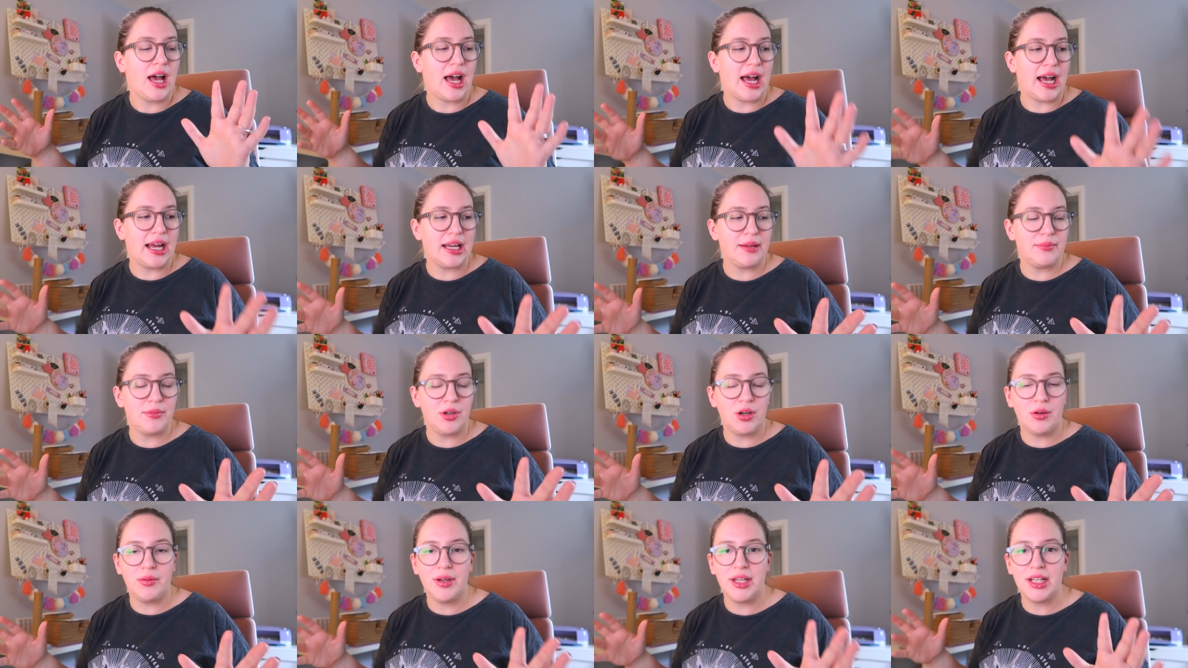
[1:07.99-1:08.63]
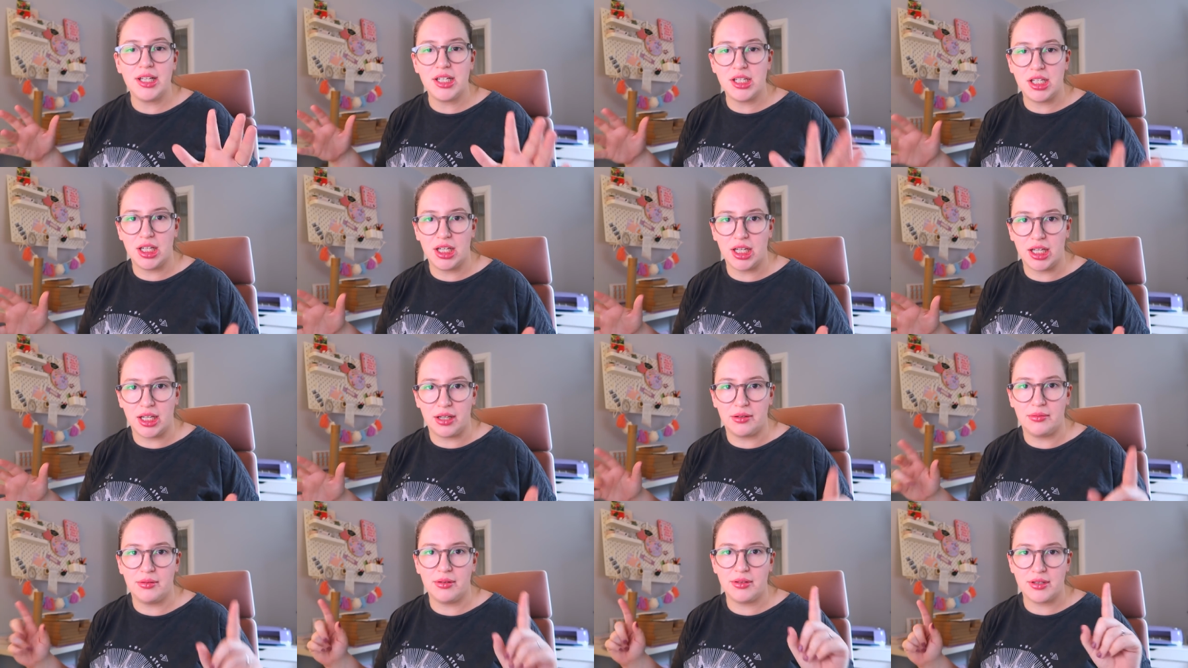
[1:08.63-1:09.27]
I am going
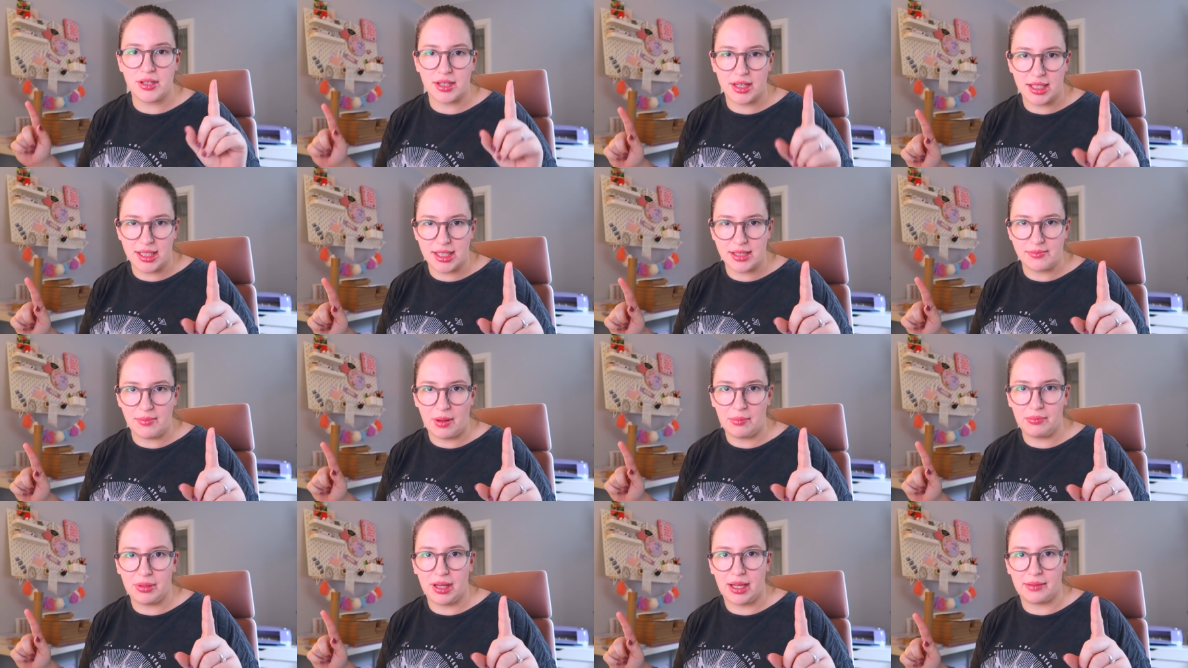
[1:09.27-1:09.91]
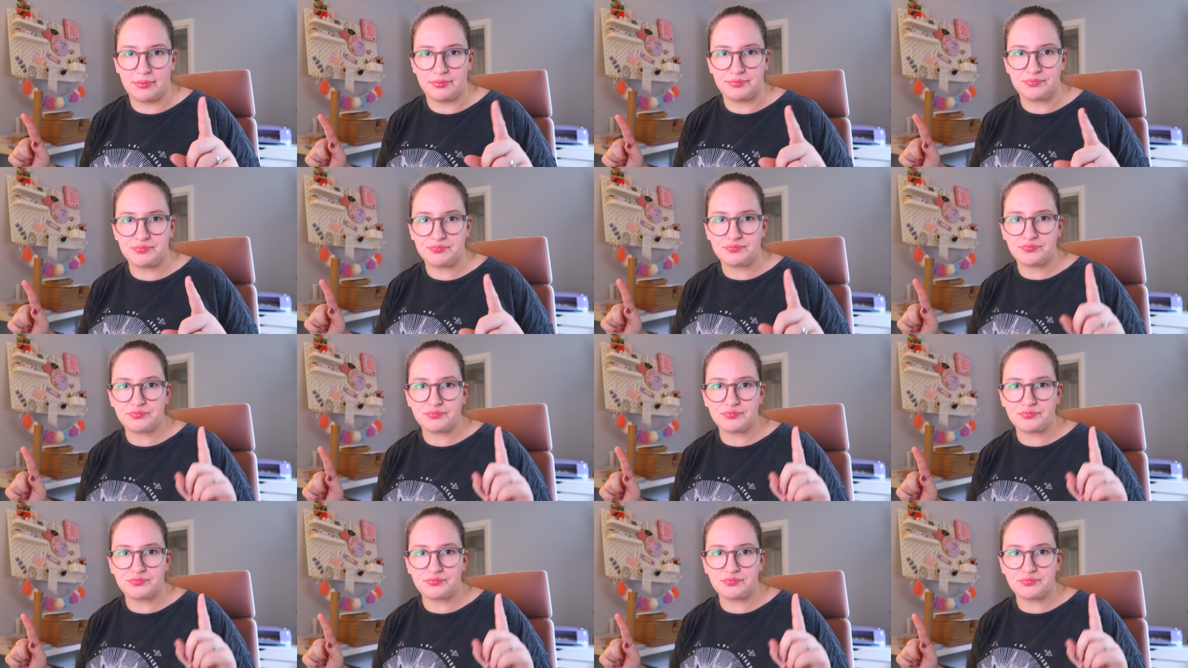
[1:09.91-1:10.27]
to, so this is my plan.